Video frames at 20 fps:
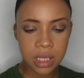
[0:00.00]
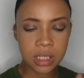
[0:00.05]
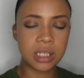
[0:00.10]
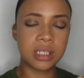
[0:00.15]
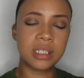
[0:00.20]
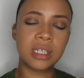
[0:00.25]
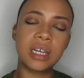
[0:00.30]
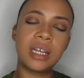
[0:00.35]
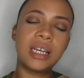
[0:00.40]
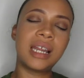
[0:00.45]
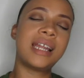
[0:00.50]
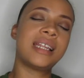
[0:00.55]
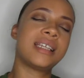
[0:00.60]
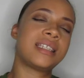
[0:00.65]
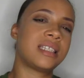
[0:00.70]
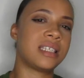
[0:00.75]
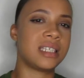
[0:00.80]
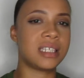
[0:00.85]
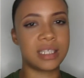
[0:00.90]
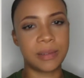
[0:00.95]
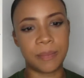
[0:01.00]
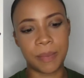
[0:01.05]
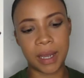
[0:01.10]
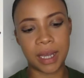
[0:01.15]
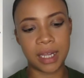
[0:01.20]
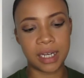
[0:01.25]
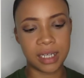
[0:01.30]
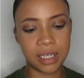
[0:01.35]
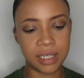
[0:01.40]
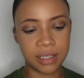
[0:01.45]
So it's kind of like the sister
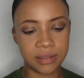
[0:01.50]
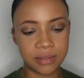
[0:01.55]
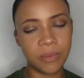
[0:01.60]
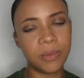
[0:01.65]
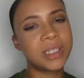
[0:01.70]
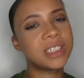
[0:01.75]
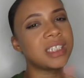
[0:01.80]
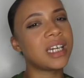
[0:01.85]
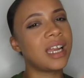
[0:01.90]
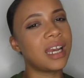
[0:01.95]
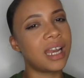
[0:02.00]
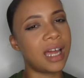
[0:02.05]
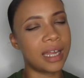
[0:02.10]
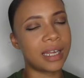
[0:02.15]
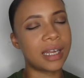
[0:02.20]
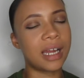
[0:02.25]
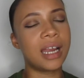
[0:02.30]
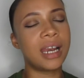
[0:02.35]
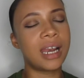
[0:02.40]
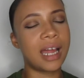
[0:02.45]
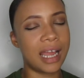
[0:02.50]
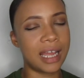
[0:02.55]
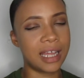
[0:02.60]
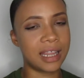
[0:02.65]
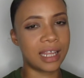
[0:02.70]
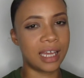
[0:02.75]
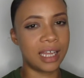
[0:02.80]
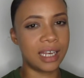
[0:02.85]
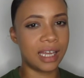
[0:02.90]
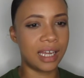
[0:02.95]
palette, which I like. I like
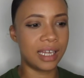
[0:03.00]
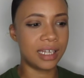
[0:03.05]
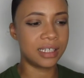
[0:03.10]
that.